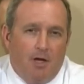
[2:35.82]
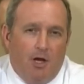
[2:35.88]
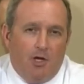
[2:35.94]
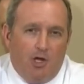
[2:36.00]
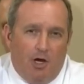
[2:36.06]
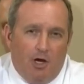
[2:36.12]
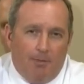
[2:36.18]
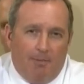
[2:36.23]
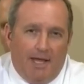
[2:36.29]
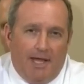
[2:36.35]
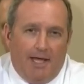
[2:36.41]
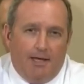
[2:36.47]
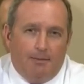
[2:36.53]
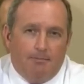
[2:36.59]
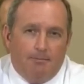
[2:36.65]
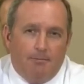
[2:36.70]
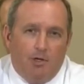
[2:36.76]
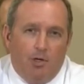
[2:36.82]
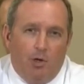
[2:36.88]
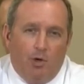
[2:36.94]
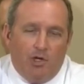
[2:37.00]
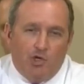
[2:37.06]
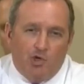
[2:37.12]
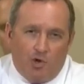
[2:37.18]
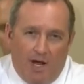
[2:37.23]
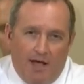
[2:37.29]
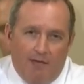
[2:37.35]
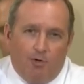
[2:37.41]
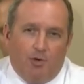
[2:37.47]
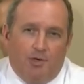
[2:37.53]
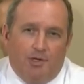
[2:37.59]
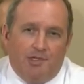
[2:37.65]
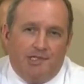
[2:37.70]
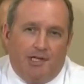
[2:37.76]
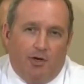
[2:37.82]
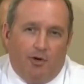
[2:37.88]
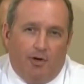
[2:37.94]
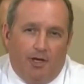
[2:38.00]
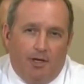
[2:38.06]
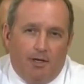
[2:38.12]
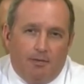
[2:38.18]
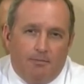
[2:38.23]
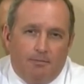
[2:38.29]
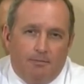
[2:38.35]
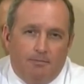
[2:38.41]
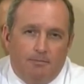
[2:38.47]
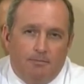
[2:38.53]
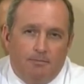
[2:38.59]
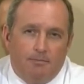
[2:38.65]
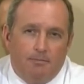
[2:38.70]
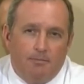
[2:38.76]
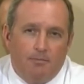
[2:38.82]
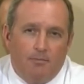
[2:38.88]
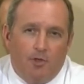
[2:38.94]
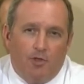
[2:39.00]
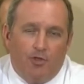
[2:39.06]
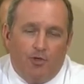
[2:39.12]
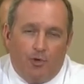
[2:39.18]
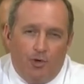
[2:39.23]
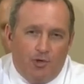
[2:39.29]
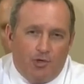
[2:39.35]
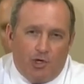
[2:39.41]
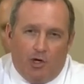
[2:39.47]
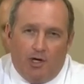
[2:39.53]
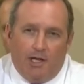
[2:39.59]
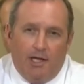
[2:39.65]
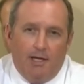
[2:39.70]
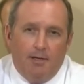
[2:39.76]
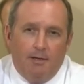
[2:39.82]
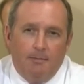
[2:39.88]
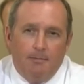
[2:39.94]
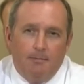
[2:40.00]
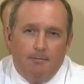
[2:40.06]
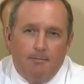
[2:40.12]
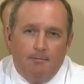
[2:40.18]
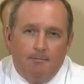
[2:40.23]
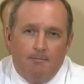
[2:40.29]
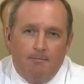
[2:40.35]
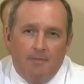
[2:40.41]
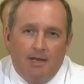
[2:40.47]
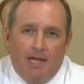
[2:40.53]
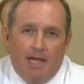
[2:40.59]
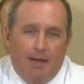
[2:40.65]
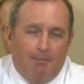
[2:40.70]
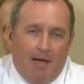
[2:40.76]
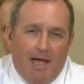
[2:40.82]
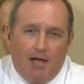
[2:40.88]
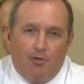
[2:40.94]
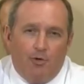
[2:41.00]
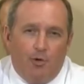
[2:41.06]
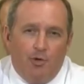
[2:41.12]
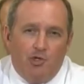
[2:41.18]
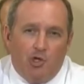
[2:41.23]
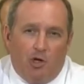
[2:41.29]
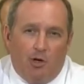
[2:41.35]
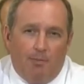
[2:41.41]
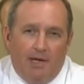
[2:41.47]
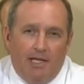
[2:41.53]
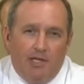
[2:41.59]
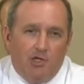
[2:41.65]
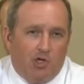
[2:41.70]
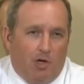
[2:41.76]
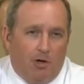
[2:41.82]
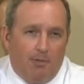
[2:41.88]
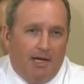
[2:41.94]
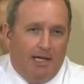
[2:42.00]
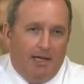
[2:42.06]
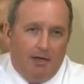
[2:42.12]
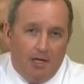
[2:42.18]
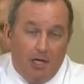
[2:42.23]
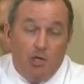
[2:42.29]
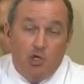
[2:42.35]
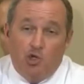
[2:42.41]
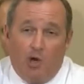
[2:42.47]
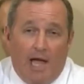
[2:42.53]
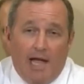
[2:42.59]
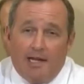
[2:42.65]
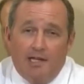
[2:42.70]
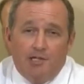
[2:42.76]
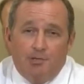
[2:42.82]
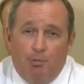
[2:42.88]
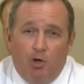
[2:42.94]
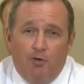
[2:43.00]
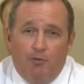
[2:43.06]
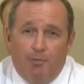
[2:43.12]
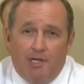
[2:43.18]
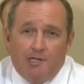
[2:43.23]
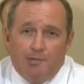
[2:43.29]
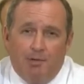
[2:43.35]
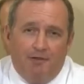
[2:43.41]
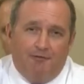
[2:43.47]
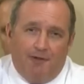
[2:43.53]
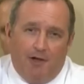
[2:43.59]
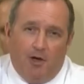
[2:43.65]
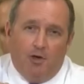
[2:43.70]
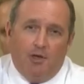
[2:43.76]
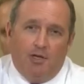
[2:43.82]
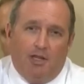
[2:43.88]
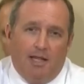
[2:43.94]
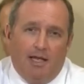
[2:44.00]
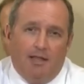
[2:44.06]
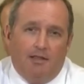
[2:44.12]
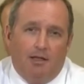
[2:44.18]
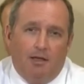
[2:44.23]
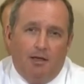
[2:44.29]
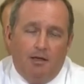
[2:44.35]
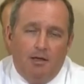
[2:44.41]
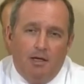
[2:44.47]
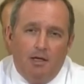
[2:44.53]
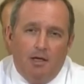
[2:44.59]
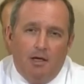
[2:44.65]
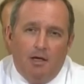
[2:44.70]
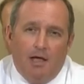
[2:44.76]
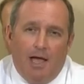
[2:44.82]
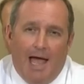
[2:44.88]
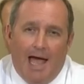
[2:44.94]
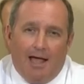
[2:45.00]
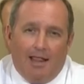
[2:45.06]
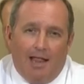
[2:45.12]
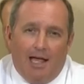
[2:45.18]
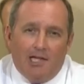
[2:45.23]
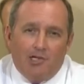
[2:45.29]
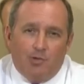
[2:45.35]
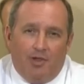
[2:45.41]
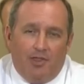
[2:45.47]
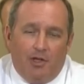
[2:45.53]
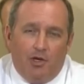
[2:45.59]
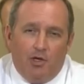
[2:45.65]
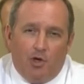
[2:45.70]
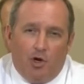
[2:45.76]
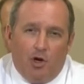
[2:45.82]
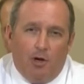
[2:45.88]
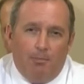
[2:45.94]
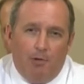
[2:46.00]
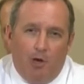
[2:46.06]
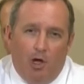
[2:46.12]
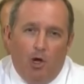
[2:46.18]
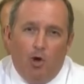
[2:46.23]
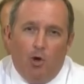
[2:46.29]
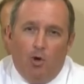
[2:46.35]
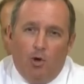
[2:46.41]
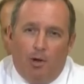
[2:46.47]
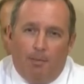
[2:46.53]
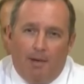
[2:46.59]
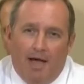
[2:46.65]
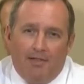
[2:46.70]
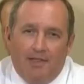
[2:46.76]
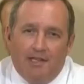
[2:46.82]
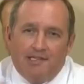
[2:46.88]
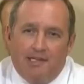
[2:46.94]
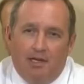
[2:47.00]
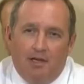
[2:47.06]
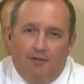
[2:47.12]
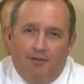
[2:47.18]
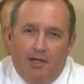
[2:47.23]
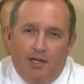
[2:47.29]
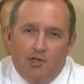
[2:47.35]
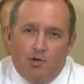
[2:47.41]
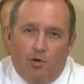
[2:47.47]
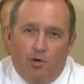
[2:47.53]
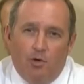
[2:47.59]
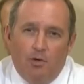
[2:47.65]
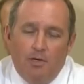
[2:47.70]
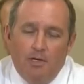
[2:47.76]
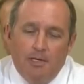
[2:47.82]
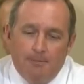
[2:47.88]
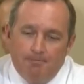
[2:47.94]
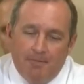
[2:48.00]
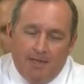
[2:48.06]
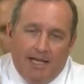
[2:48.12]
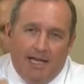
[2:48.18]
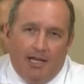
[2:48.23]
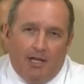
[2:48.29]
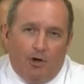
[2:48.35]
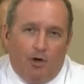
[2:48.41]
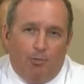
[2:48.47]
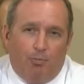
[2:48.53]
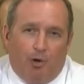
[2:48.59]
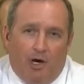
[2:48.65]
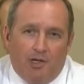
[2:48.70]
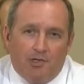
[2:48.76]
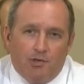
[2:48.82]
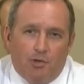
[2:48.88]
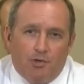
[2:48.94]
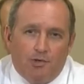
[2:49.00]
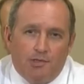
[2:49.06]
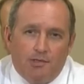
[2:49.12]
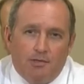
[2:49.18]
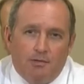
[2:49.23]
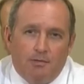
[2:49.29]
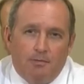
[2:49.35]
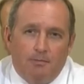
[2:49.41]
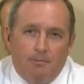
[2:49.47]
a young man who had traveled to Syria through Turkey, came back through Germany. Germany tracked his movements but failed to let the allies within Europe know about this individual. He entered Brussels.